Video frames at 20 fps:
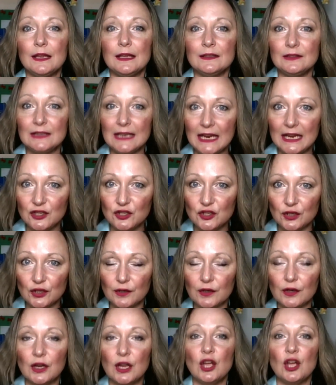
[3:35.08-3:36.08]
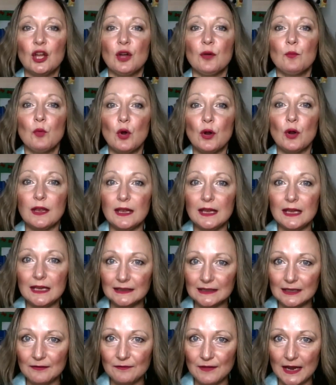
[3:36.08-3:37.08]
engaging, more
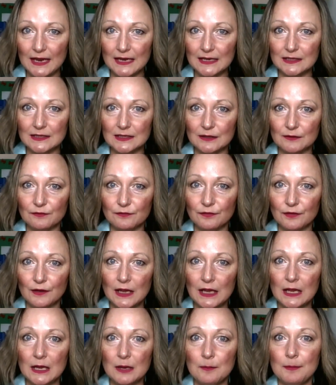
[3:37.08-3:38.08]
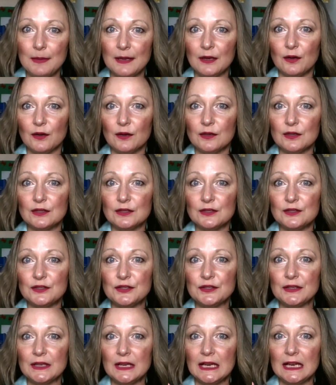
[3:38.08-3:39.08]
innovative,
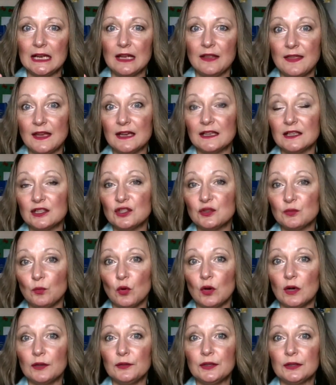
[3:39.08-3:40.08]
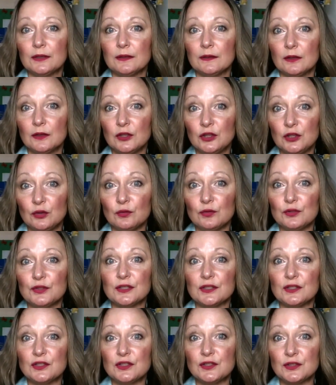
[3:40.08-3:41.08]
because that is what
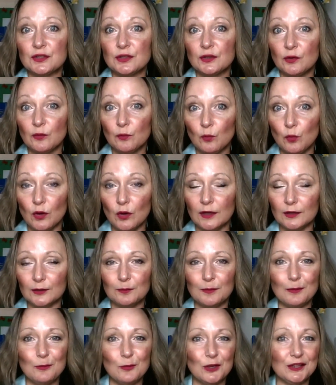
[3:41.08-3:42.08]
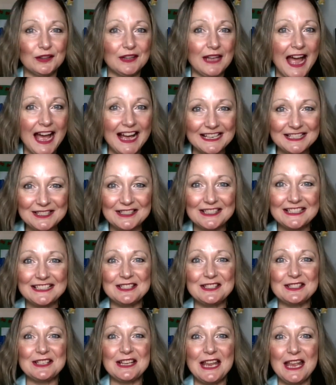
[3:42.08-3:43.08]
users want. We want
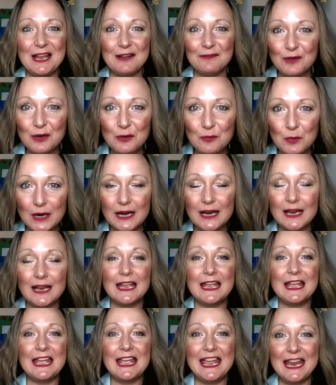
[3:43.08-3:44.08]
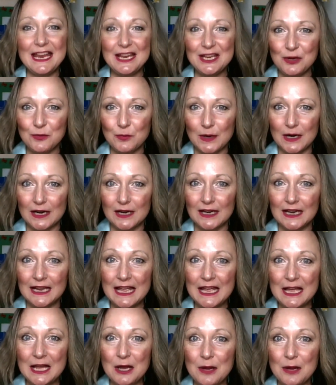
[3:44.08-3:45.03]
access everywhere, anywhere.